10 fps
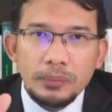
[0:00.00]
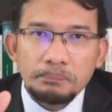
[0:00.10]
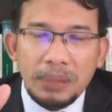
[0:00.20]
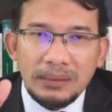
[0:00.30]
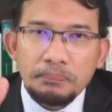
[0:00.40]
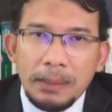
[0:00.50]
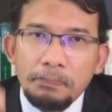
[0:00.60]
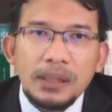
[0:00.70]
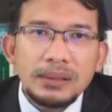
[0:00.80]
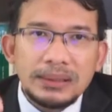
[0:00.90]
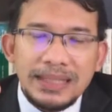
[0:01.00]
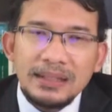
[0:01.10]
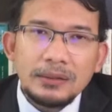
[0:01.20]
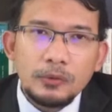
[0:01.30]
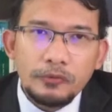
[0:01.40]
But people
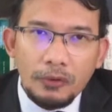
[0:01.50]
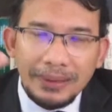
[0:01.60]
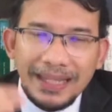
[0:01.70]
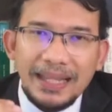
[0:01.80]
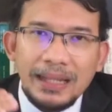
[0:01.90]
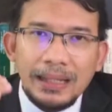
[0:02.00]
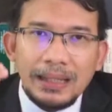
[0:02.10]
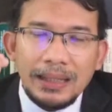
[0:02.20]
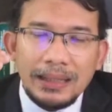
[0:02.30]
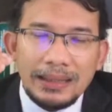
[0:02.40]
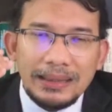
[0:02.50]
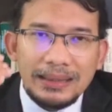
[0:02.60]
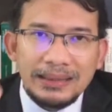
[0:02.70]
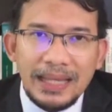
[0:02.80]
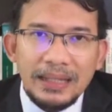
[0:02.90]
tend to forget
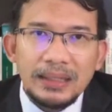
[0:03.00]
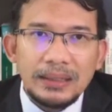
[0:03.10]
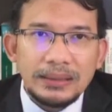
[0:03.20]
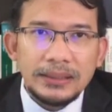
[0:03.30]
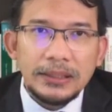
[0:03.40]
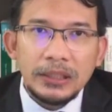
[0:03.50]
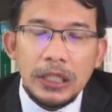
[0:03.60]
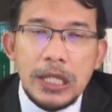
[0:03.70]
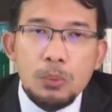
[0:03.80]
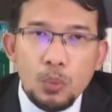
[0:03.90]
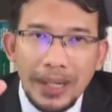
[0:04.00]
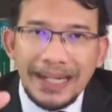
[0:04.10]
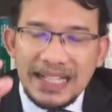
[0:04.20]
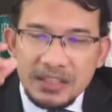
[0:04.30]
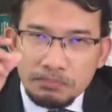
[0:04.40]
that what
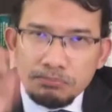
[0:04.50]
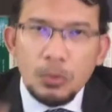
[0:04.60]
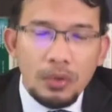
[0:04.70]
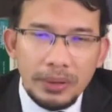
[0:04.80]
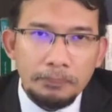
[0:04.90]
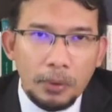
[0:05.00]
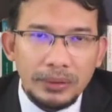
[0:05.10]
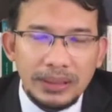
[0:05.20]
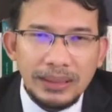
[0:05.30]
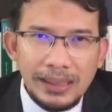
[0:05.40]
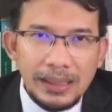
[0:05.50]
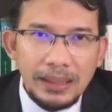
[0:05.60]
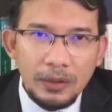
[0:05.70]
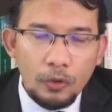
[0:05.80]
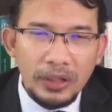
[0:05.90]
is more important,
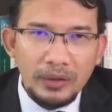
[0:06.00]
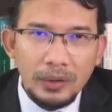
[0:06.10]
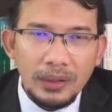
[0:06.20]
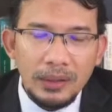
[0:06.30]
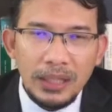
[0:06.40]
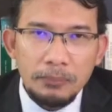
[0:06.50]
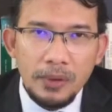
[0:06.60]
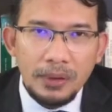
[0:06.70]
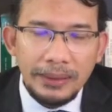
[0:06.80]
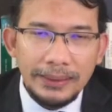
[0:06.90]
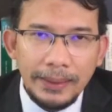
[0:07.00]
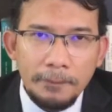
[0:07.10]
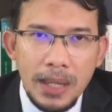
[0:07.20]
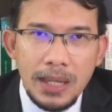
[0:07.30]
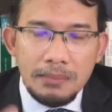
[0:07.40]
according to Ibn
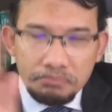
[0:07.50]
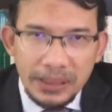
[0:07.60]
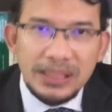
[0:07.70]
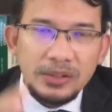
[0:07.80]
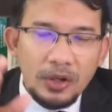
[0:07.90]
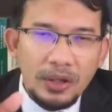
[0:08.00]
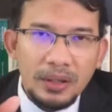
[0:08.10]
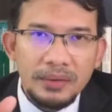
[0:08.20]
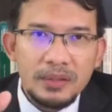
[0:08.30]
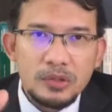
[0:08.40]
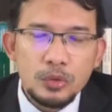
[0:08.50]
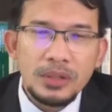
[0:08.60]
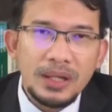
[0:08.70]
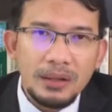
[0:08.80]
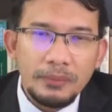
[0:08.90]
Qayyim, based on the
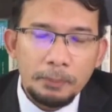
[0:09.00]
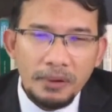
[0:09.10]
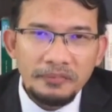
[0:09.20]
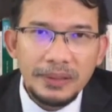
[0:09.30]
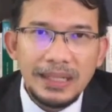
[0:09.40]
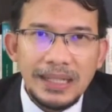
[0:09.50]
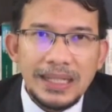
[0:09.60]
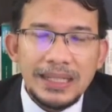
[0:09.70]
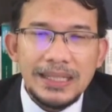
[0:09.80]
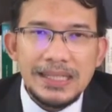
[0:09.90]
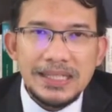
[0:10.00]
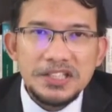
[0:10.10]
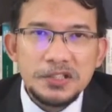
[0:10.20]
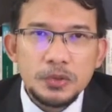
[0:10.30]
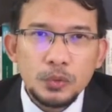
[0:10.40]
Sunnah of the Prophet,
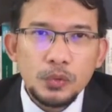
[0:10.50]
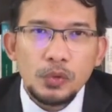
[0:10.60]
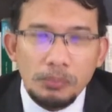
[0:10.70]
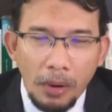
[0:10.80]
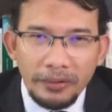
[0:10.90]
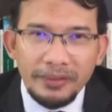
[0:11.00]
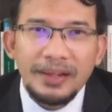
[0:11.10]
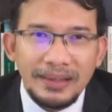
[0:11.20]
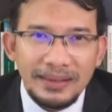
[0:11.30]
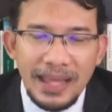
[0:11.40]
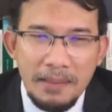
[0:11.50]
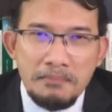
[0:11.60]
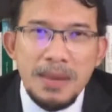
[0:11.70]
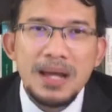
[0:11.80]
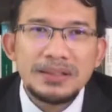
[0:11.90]
is to moderate the
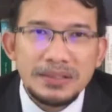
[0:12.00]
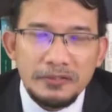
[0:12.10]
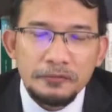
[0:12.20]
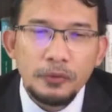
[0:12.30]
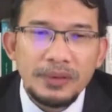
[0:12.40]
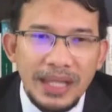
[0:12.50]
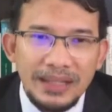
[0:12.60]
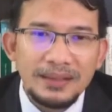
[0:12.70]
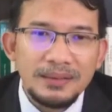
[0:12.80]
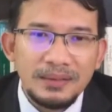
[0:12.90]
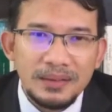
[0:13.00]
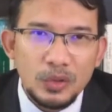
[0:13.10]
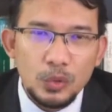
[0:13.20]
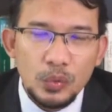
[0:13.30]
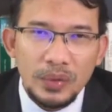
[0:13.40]
amounts of food that
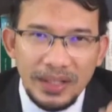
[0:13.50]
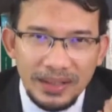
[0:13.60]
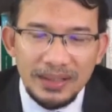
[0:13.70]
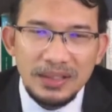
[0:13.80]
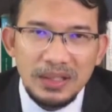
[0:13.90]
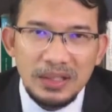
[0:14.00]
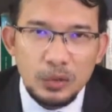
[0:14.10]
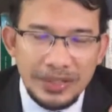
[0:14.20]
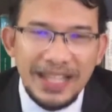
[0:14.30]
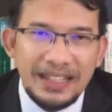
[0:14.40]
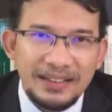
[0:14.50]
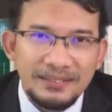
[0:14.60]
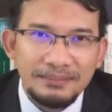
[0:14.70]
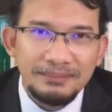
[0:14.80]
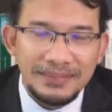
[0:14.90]
you take
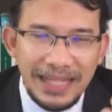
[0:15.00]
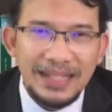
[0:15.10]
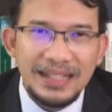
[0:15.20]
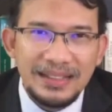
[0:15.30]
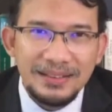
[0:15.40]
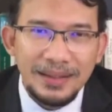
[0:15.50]
daily,